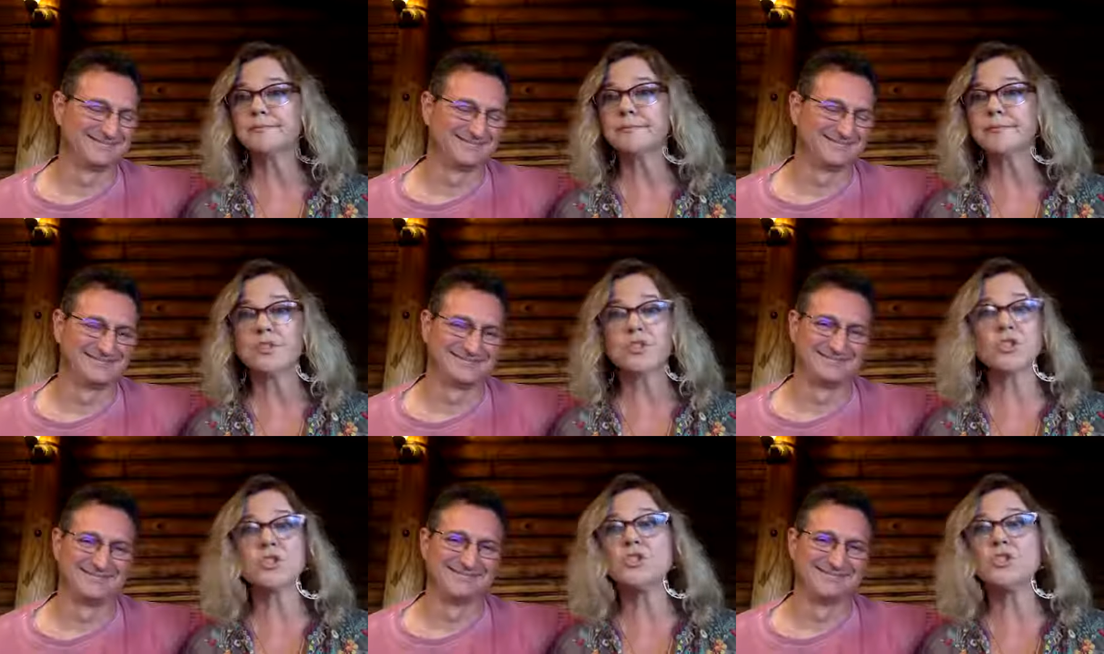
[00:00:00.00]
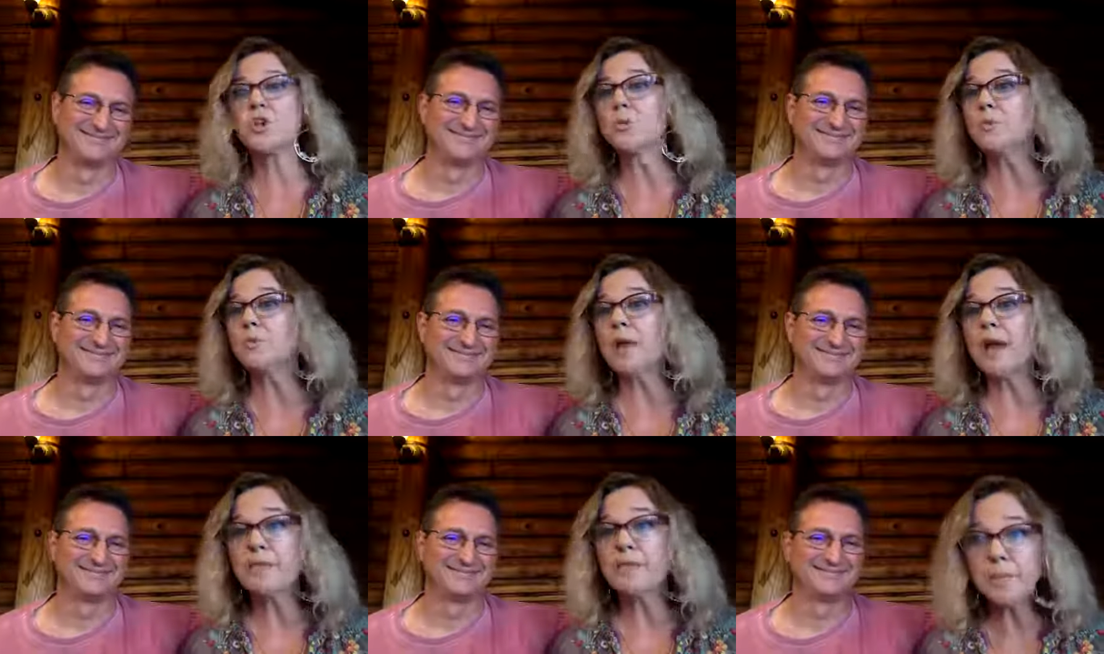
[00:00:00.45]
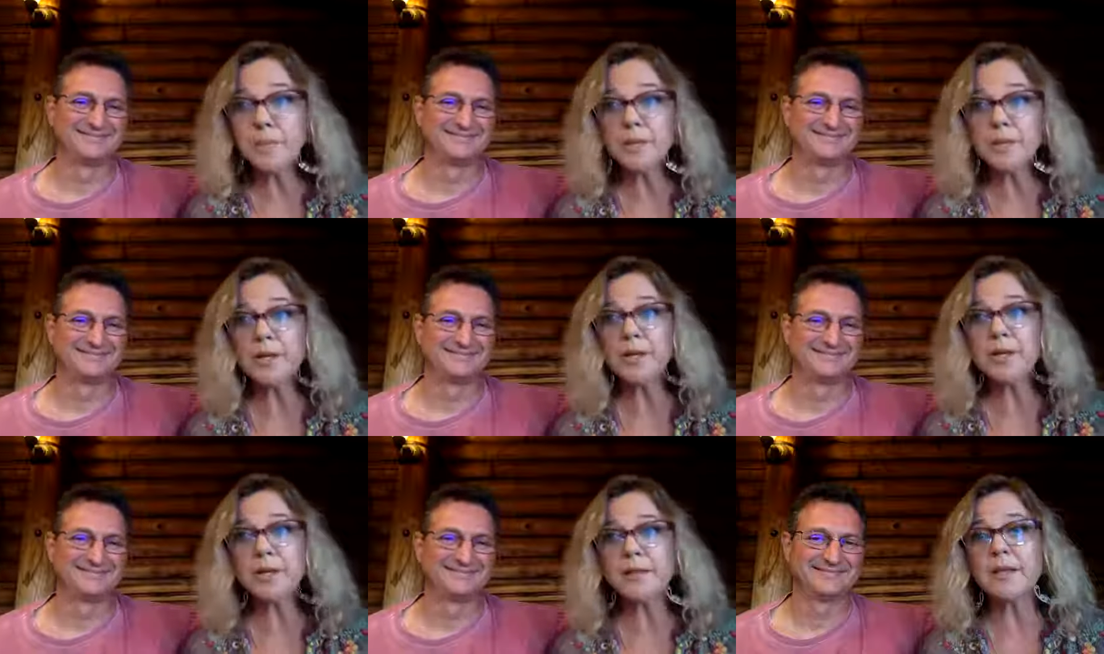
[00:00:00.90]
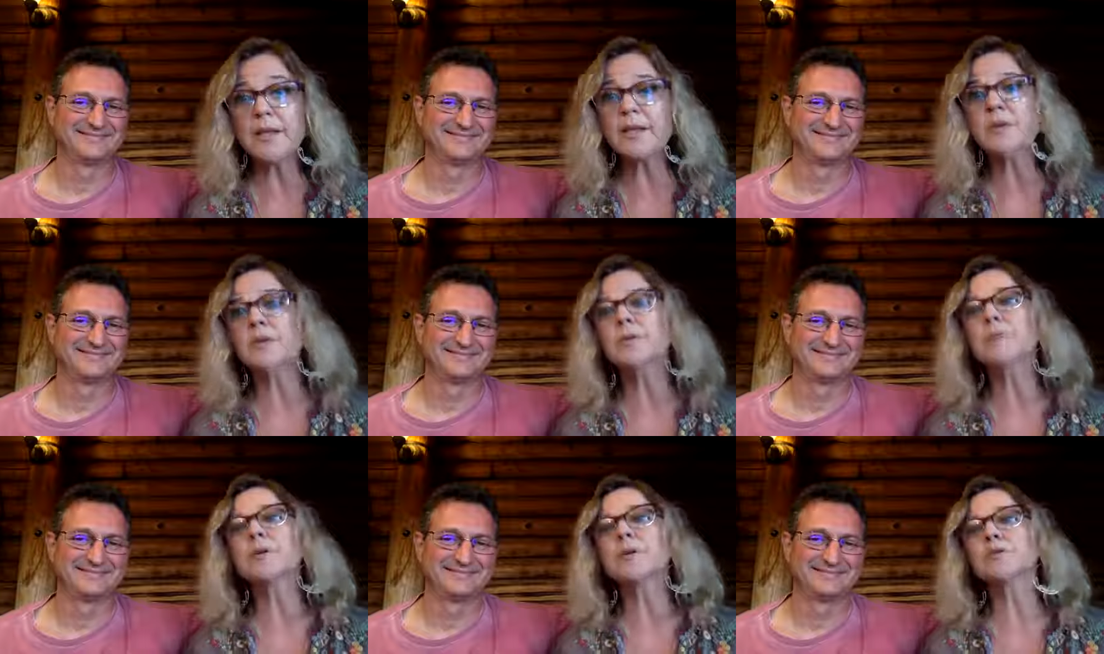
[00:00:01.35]
Speaker 1: Just don't ever put anything
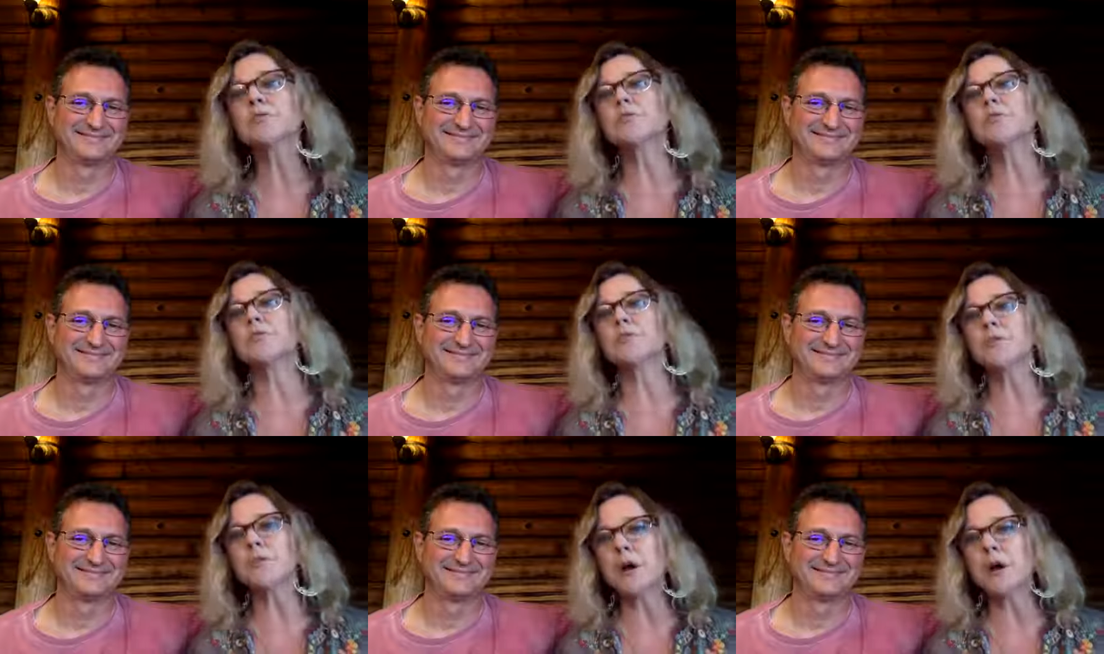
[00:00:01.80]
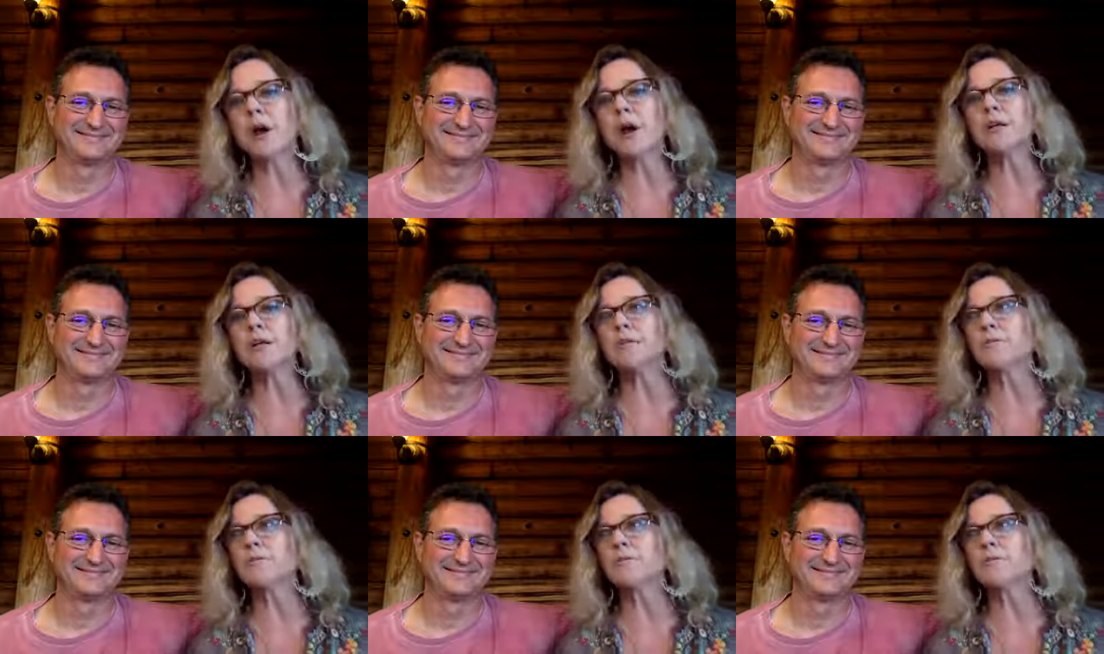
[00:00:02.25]
in your books you're not